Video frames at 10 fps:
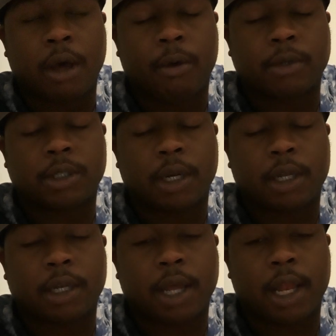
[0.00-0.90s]
I want you to
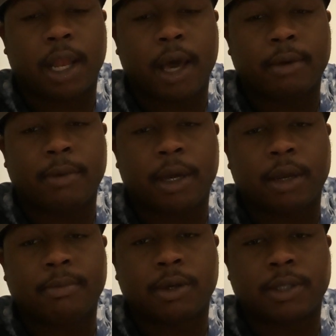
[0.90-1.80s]
hit that like button
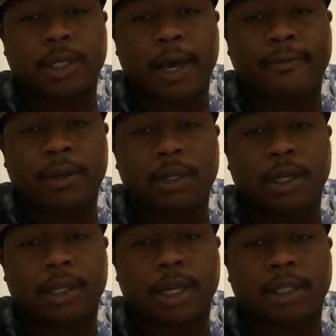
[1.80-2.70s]
and most definitely
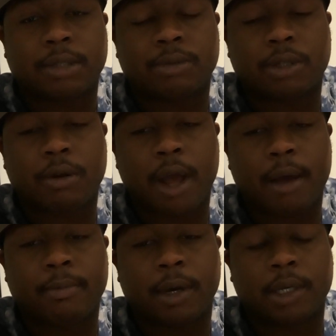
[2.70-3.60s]
hit that
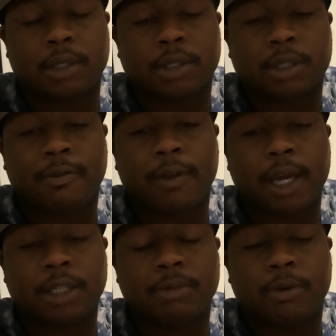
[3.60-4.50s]
subscribe button. It's
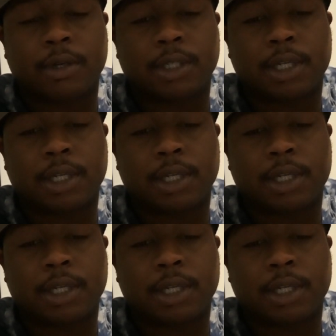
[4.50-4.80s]
Flight Sports